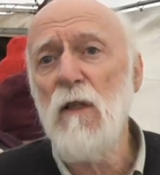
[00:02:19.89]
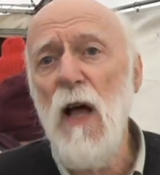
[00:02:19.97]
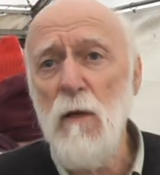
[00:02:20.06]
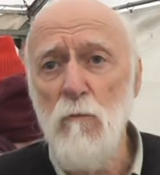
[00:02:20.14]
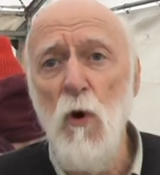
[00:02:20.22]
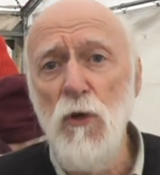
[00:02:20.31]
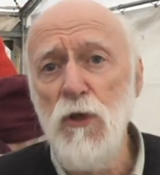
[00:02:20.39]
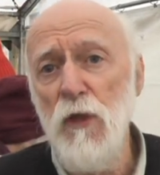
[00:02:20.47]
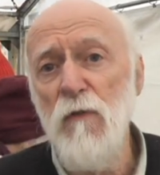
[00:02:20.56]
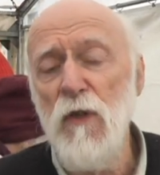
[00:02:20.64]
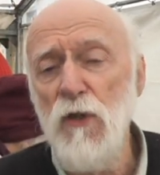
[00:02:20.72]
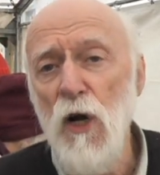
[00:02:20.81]
like most
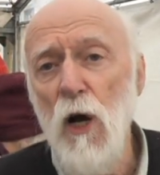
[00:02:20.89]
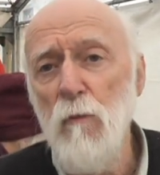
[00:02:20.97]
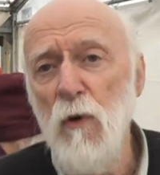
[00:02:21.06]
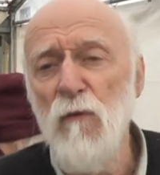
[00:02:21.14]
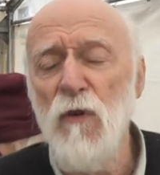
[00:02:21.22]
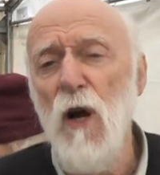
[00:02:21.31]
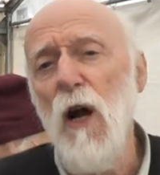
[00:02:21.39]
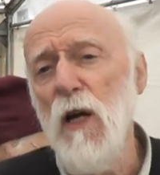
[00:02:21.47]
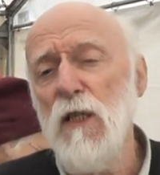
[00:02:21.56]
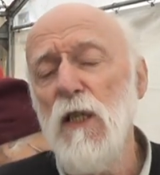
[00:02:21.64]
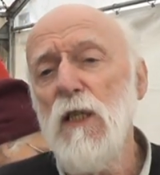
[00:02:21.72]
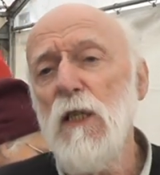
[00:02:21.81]
of the Sharpo
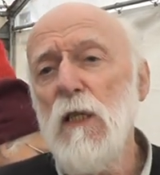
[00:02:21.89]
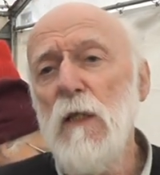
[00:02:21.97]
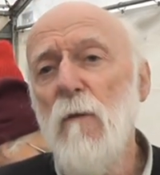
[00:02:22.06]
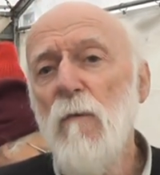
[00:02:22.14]
varieties.